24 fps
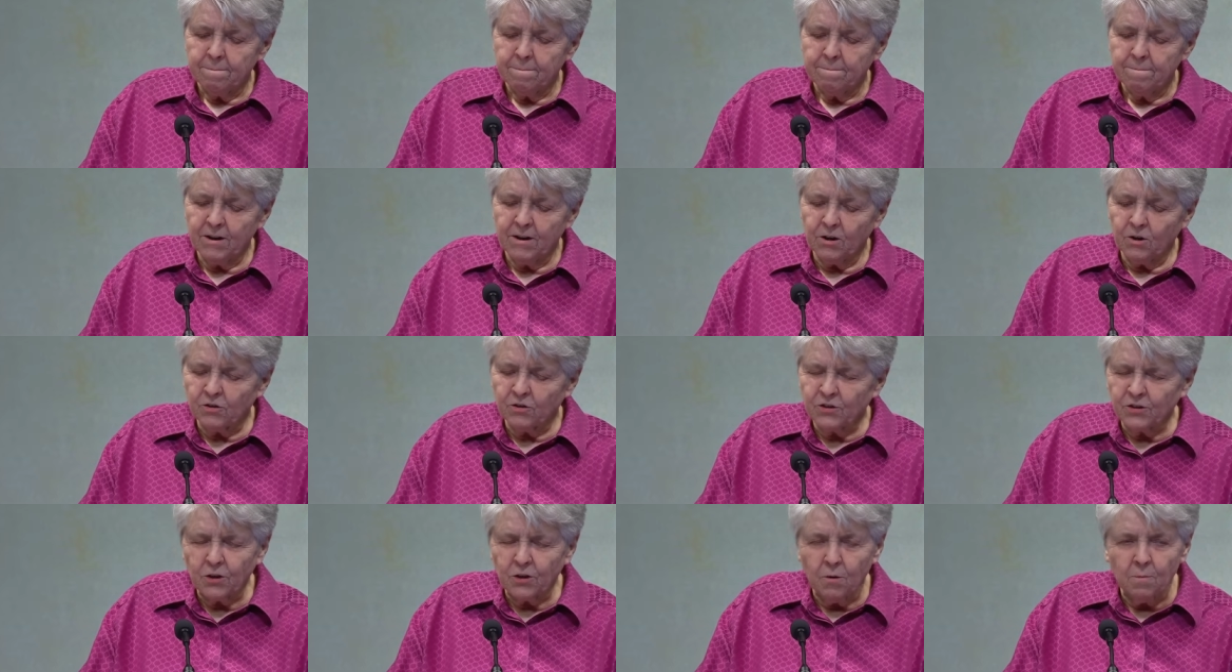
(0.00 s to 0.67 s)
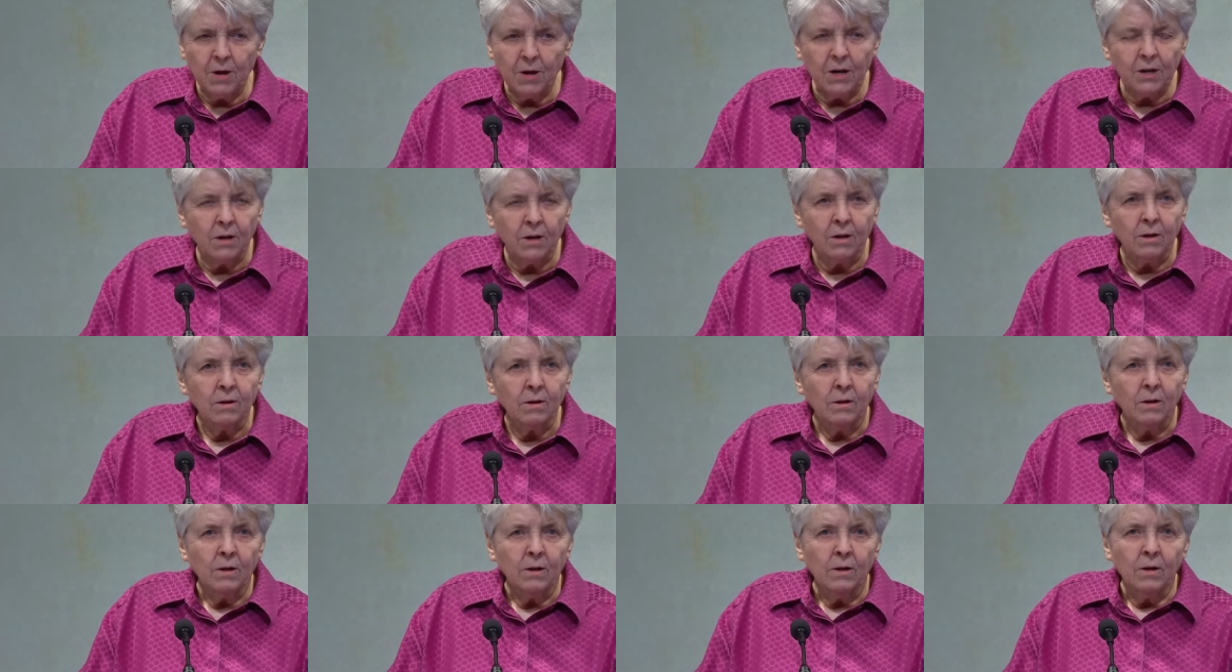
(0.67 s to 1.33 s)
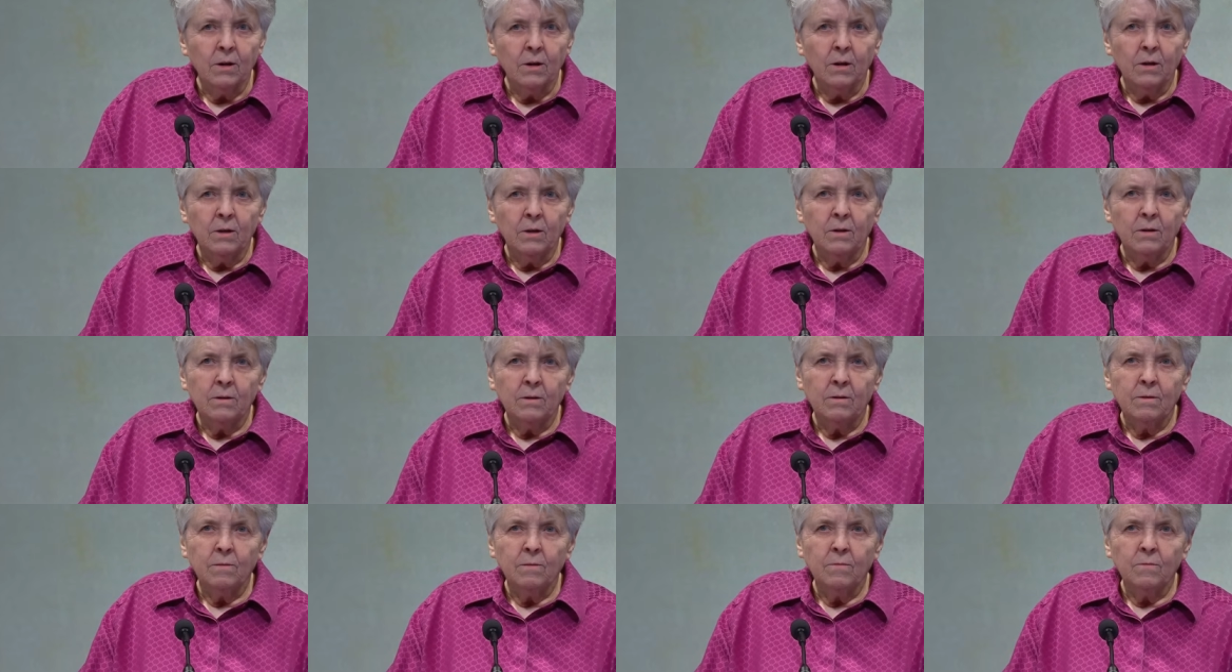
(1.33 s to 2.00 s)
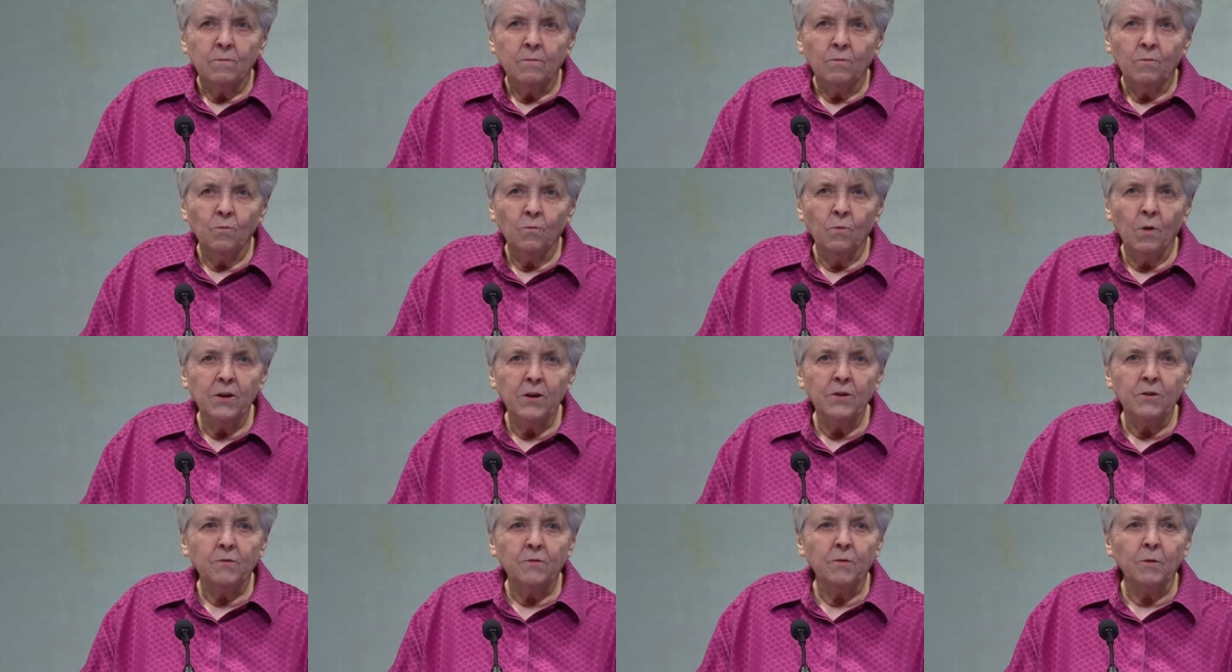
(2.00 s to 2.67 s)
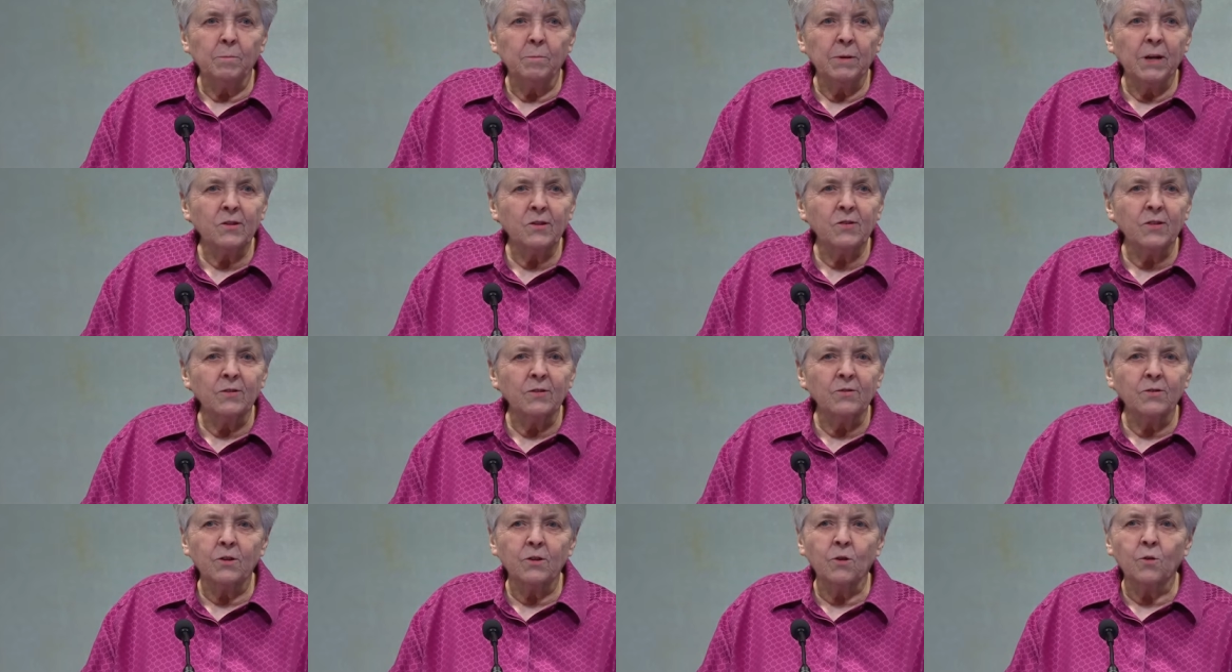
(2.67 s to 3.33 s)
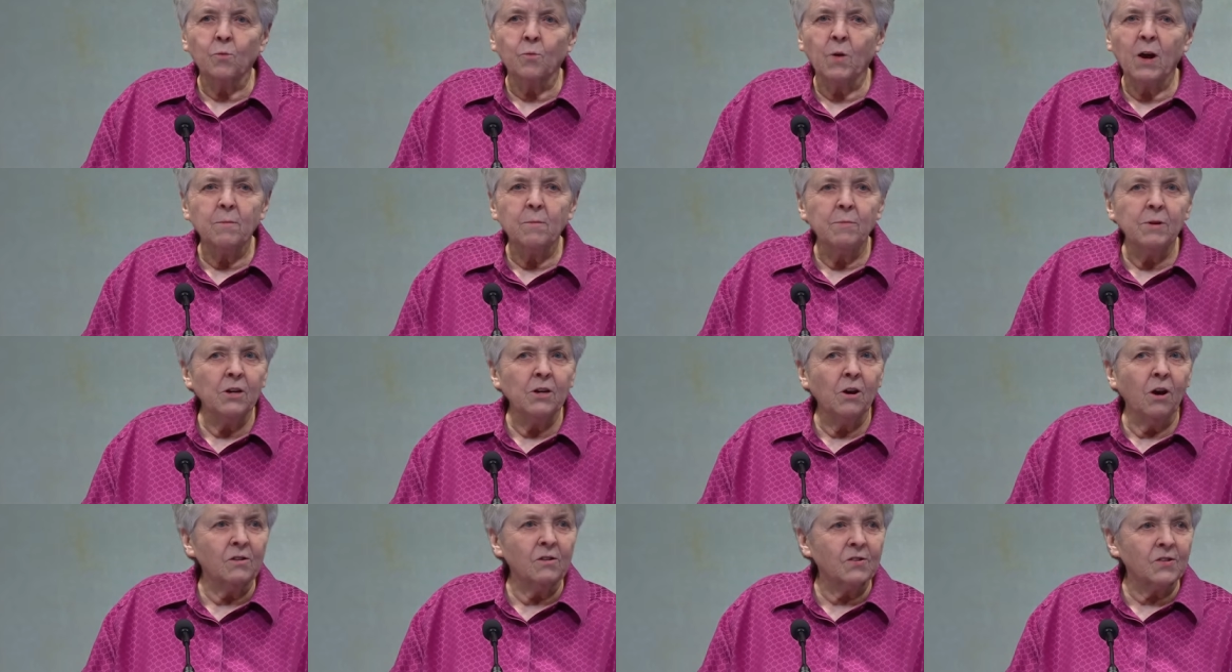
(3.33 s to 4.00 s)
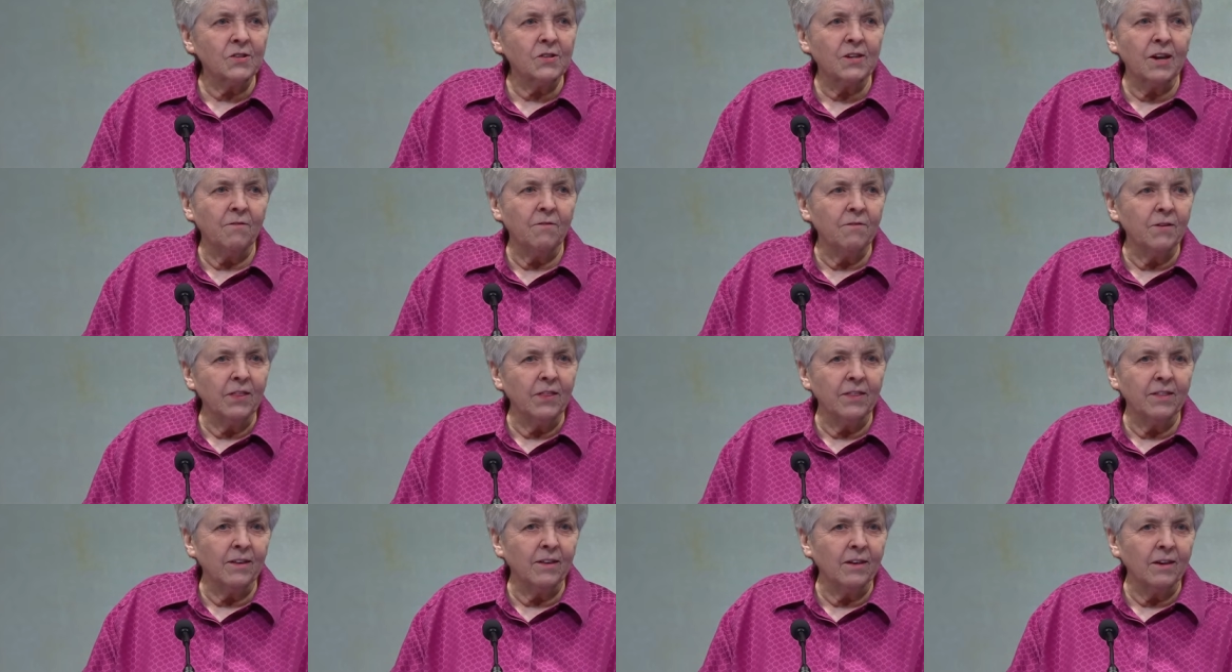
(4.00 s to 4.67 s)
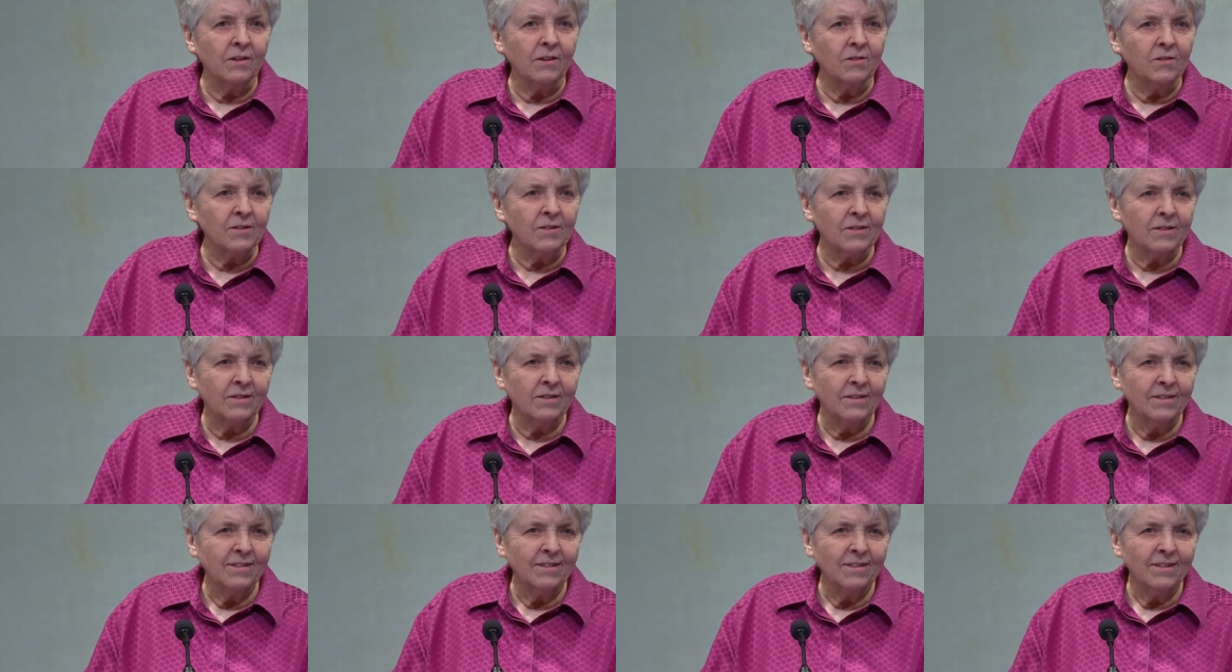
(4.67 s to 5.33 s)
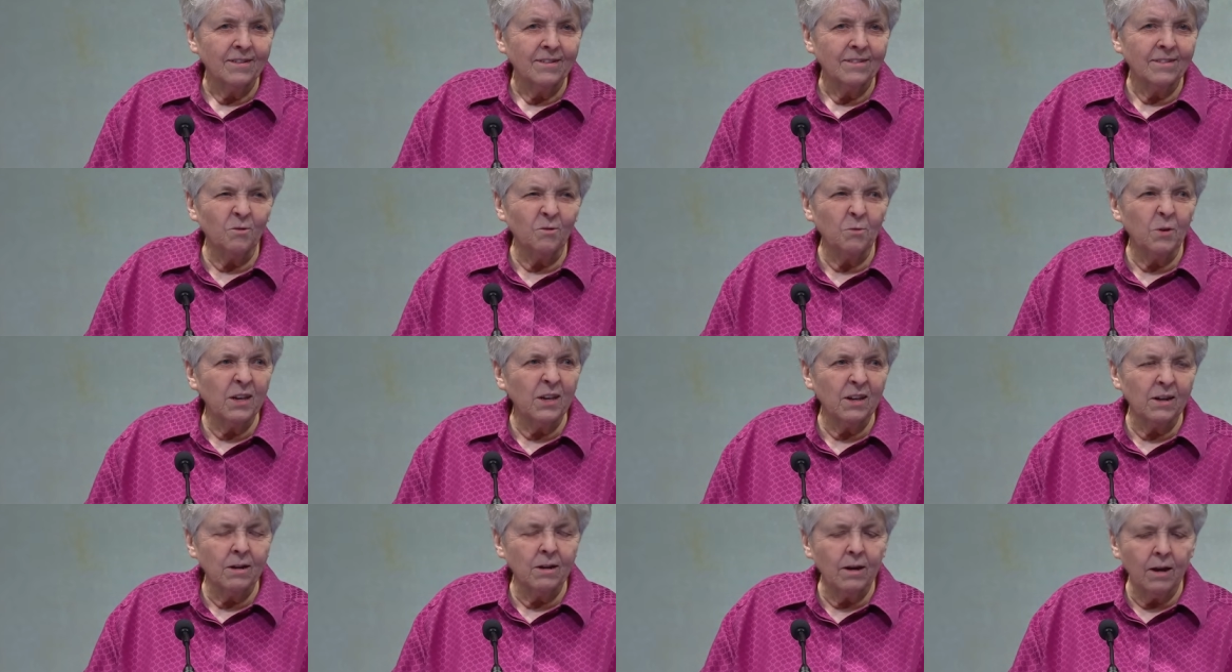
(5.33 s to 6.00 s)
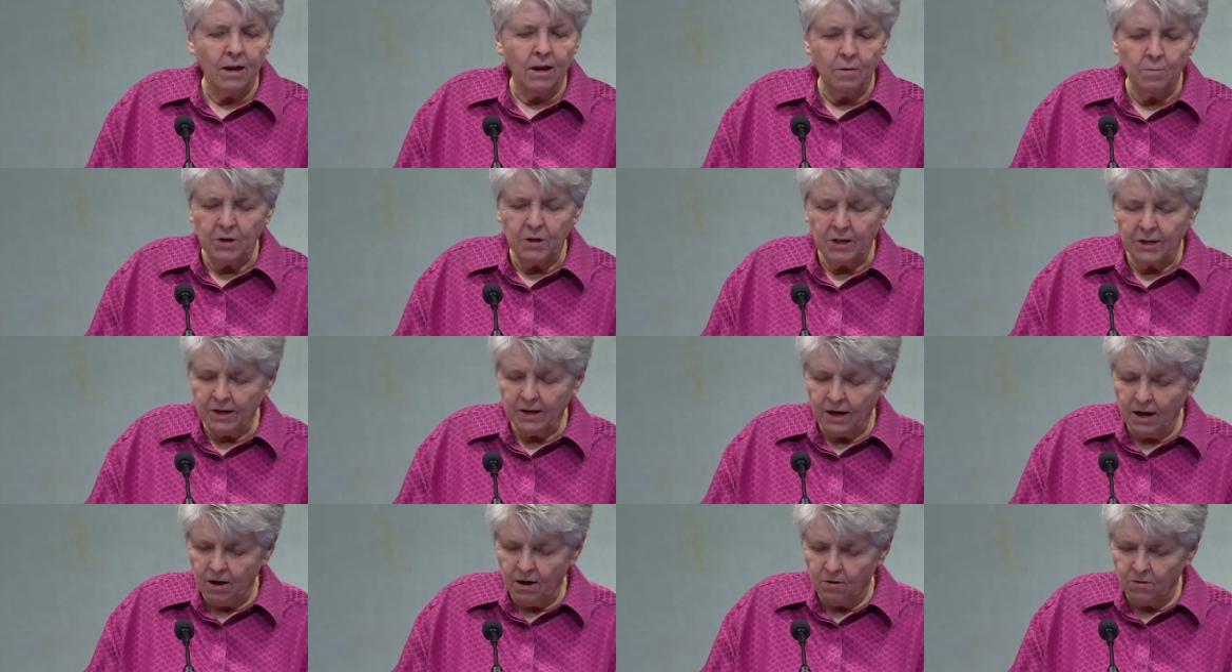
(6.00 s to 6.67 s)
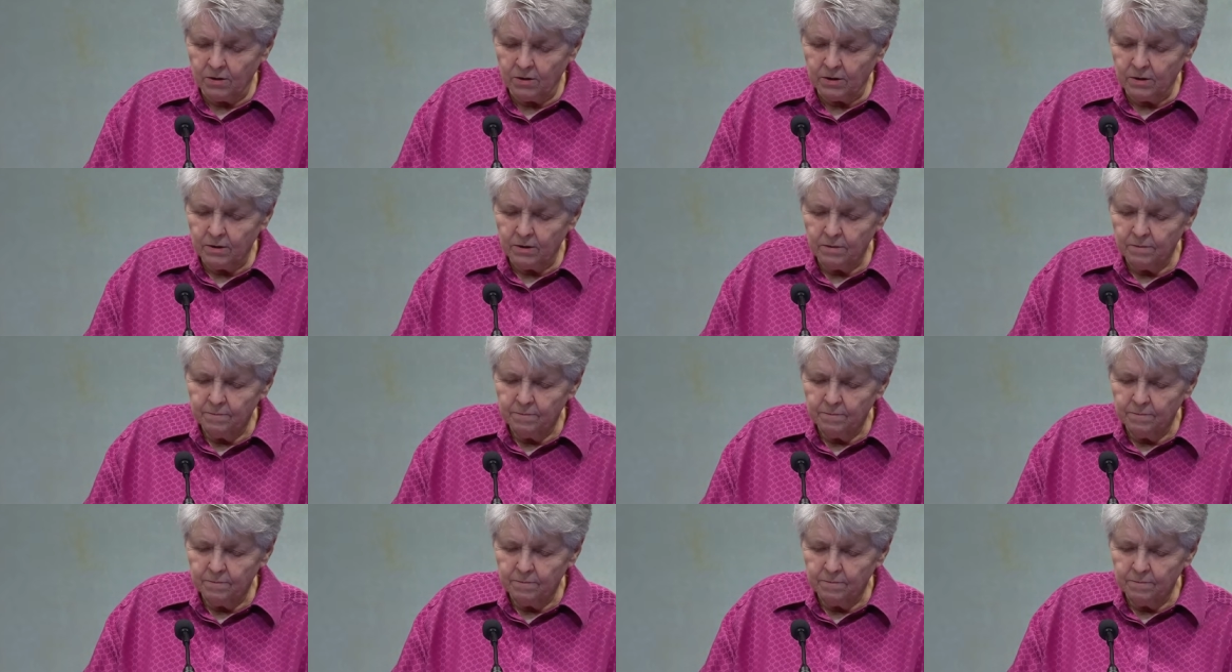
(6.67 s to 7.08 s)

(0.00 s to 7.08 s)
There are so many wonderful blessings that are way beyond stuff and things that we can name and count.